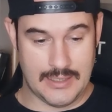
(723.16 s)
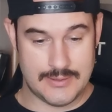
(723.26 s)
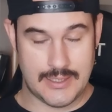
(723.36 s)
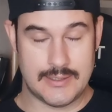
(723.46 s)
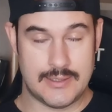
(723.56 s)

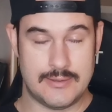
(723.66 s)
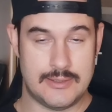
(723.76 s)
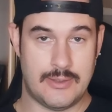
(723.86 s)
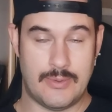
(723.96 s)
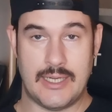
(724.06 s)

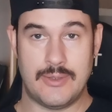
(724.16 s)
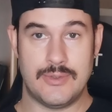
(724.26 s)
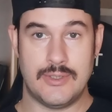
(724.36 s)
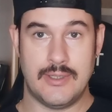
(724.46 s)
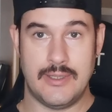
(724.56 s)
sections
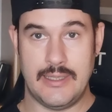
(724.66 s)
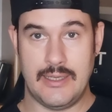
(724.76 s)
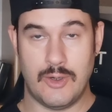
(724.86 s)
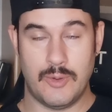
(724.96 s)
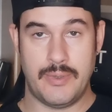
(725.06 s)
around
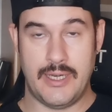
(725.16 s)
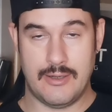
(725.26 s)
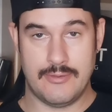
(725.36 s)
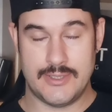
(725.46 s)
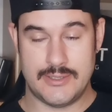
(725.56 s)
the
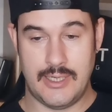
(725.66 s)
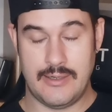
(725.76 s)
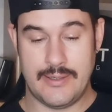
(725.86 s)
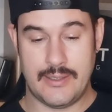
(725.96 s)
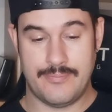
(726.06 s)
opening of the
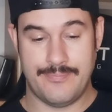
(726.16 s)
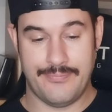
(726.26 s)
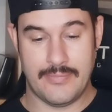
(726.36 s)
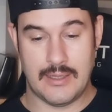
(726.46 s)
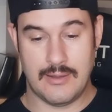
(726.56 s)
cylinder
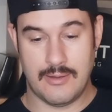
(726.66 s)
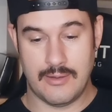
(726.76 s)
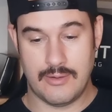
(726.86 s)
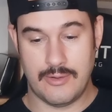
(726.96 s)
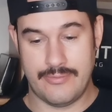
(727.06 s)

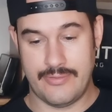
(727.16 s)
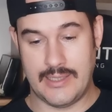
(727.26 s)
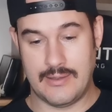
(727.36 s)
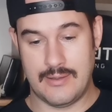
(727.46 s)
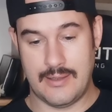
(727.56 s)
to
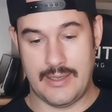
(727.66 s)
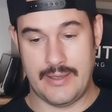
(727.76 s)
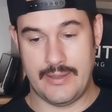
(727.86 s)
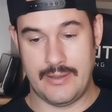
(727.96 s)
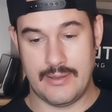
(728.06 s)
fit
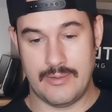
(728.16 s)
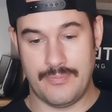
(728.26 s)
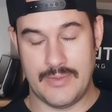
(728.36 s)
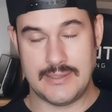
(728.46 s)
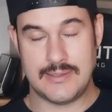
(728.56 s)
a
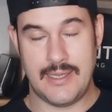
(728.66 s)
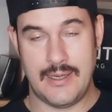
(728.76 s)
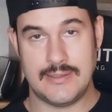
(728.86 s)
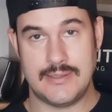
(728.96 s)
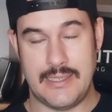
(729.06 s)

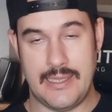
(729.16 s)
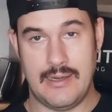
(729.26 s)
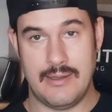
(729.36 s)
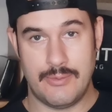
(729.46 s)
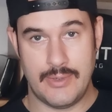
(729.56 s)
stainless
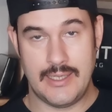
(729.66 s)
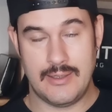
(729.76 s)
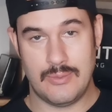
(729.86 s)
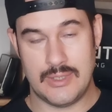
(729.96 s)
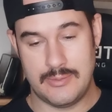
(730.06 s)
steel
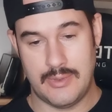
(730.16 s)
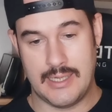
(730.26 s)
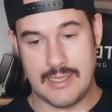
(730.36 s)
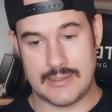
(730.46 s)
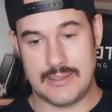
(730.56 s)
ring, which
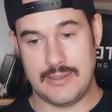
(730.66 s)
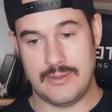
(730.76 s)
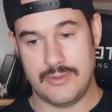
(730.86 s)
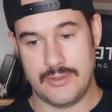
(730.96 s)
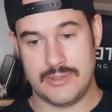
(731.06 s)
will cut
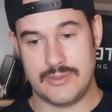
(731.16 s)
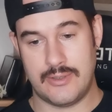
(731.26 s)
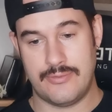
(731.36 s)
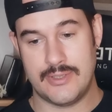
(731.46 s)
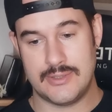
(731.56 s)
into the
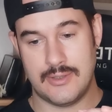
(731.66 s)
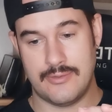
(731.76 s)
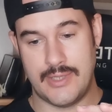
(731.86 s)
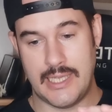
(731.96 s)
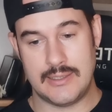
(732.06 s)
surface
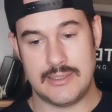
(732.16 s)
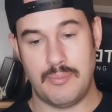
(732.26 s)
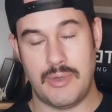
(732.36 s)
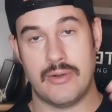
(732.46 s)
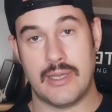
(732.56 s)
of the
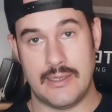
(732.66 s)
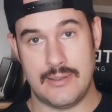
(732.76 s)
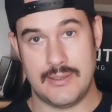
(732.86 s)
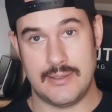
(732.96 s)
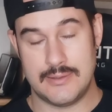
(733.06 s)
engine block
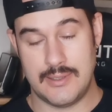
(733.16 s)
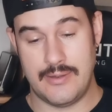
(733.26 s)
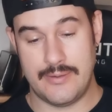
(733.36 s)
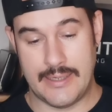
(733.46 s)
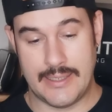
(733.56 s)
and the
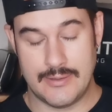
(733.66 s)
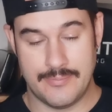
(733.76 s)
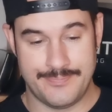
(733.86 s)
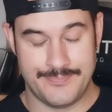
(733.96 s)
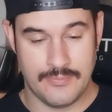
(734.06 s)
cylinder head.
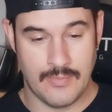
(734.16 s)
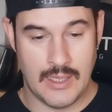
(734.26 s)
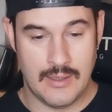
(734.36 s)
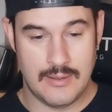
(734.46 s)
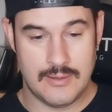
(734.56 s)

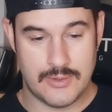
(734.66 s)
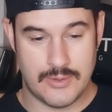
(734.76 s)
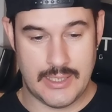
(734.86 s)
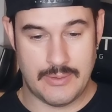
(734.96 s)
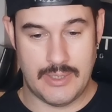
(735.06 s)

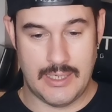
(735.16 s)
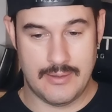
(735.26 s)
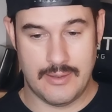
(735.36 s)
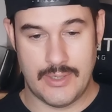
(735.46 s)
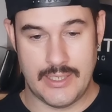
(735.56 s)
So that
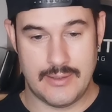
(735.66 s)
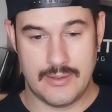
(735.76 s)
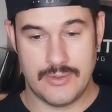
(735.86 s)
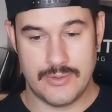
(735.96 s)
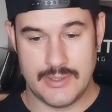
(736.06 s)
will create
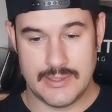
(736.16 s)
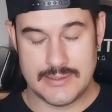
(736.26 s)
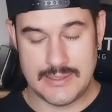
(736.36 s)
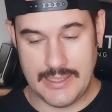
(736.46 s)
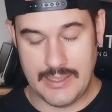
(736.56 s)
a good
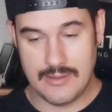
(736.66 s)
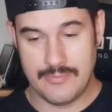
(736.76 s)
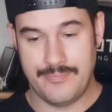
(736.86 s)
seal.